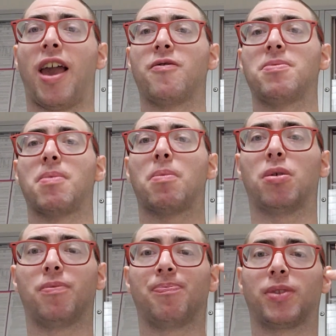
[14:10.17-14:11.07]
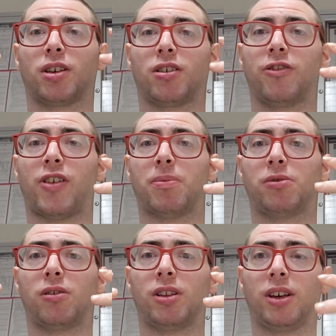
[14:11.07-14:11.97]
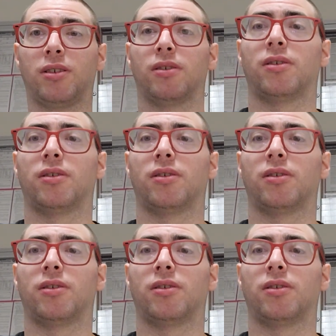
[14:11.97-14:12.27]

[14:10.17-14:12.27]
And remember, good vibes only.